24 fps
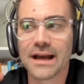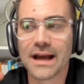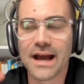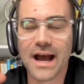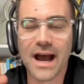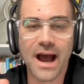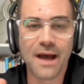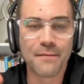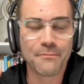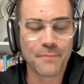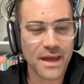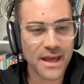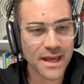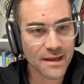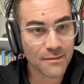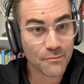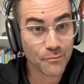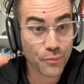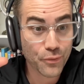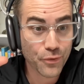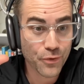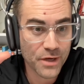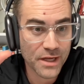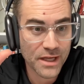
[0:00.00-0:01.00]
I'm making
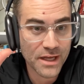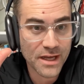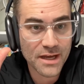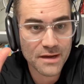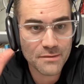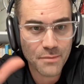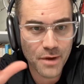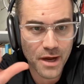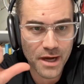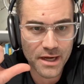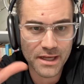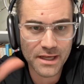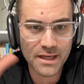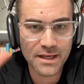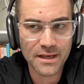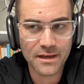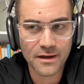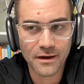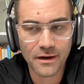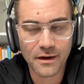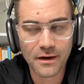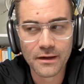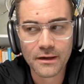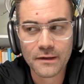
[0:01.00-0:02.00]
pretty good money
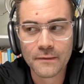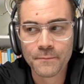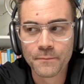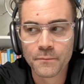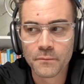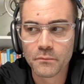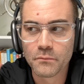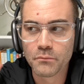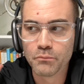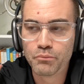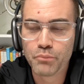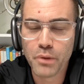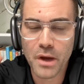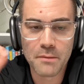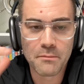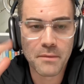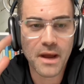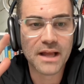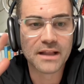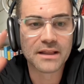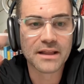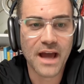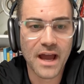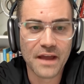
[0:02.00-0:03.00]
here, but my
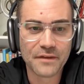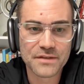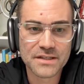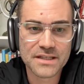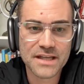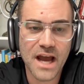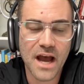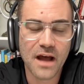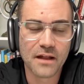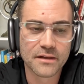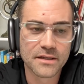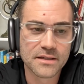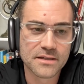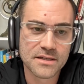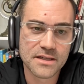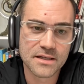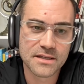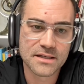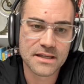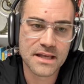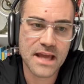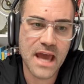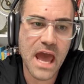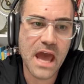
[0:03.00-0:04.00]
lifestyle is
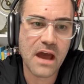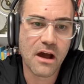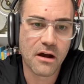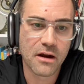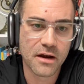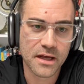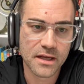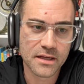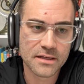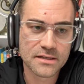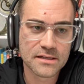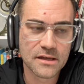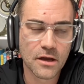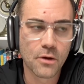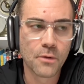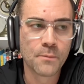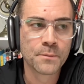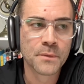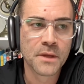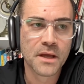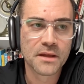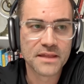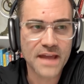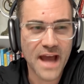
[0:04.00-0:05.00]
just chaotic. So
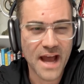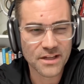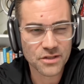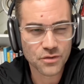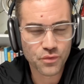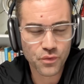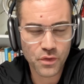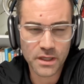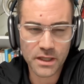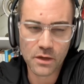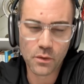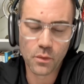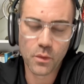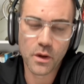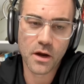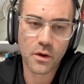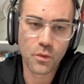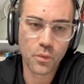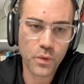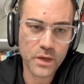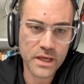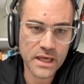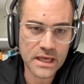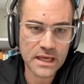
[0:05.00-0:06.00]
that's really where
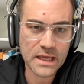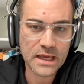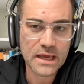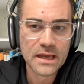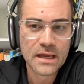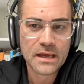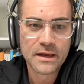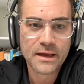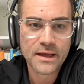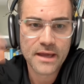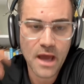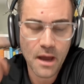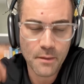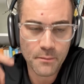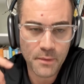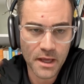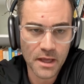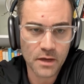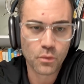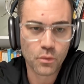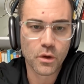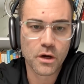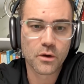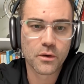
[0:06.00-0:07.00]
we come
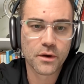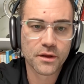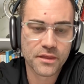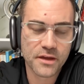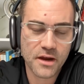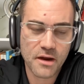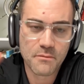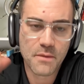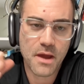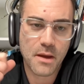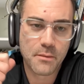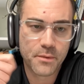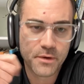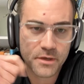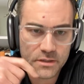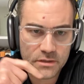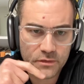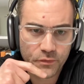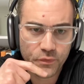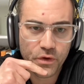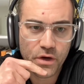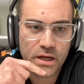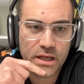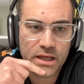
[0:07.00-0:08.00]
in, work with our members
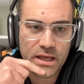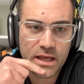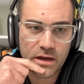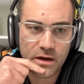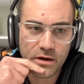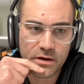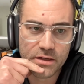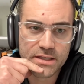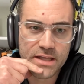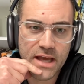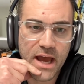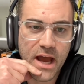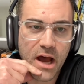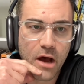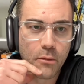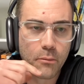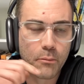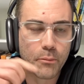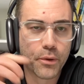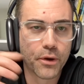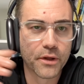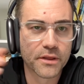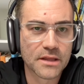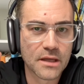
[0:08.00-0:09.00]
for a year to help
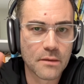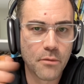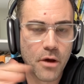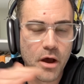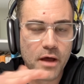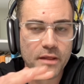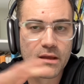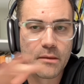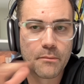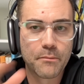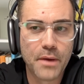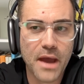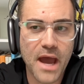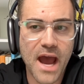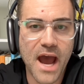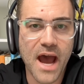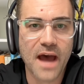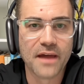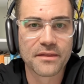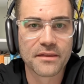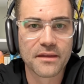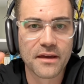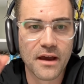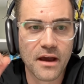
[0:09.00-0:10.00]
put them on the
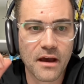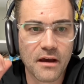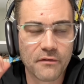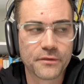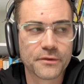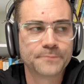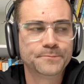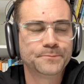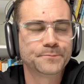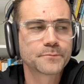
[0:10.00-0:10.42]
path of